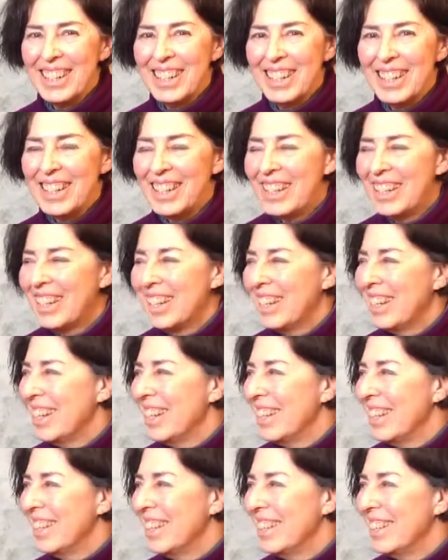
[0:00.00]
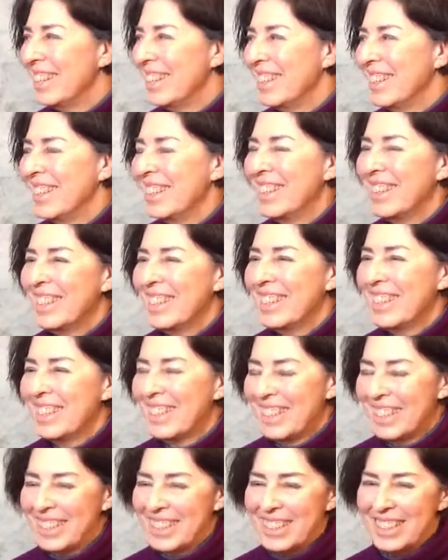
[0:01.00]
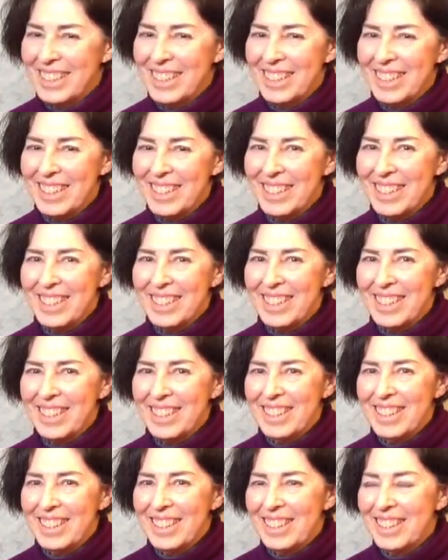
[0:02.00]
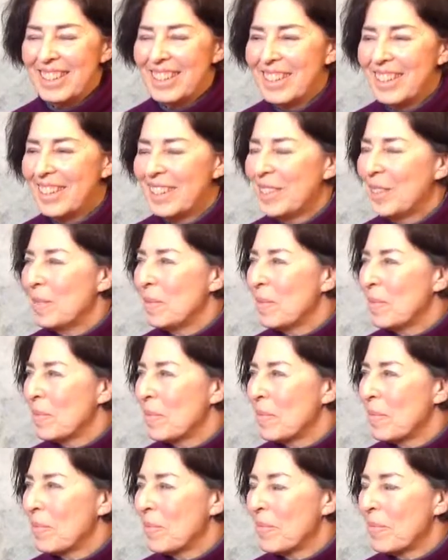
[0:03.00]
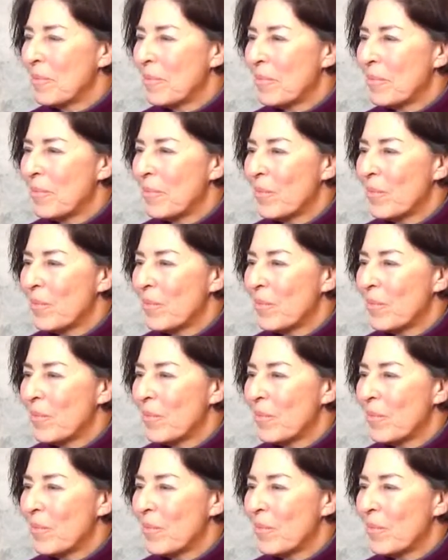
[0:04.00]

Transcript: [no speech]